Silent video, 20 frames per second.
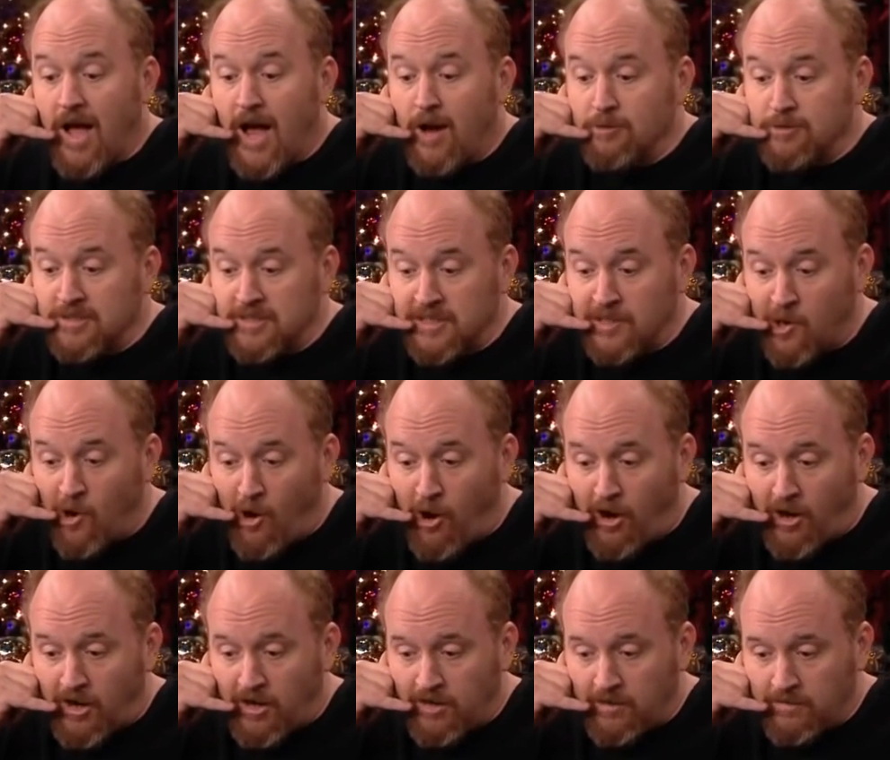I was in the
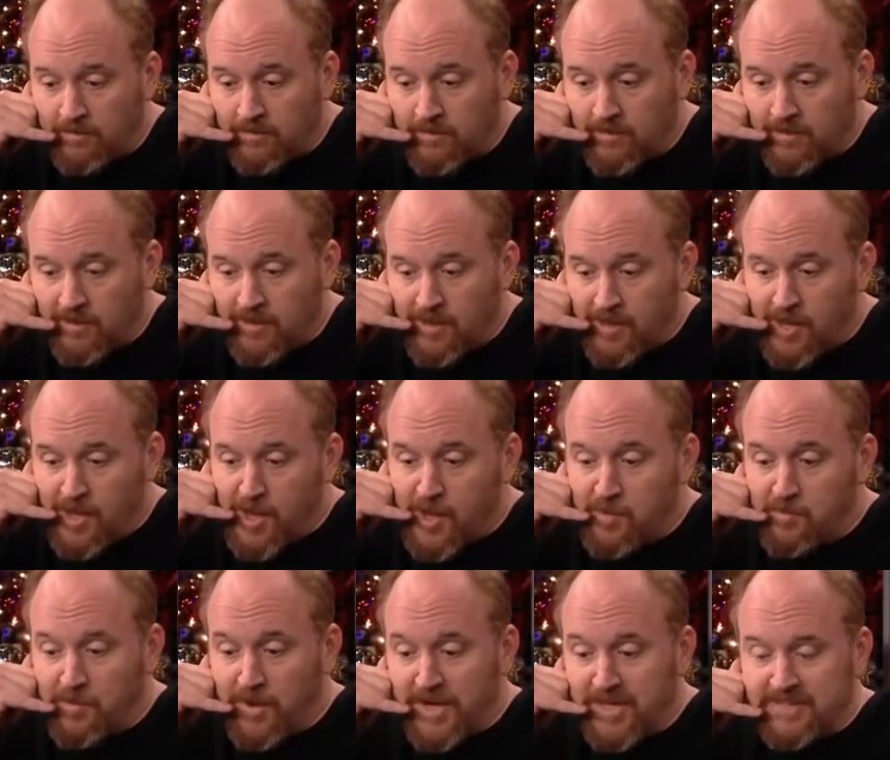car.
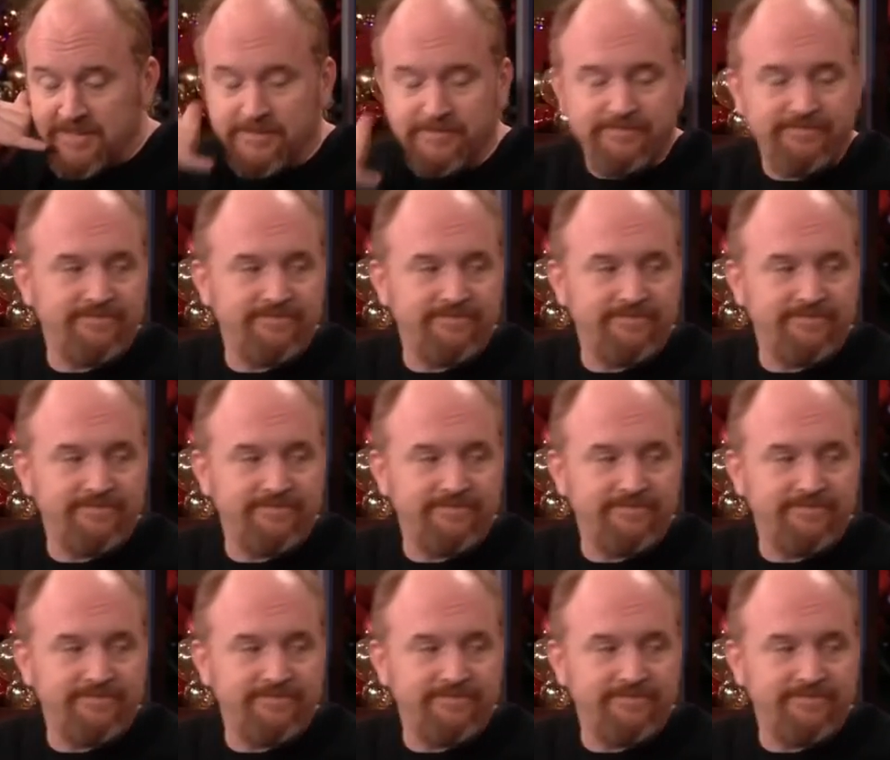But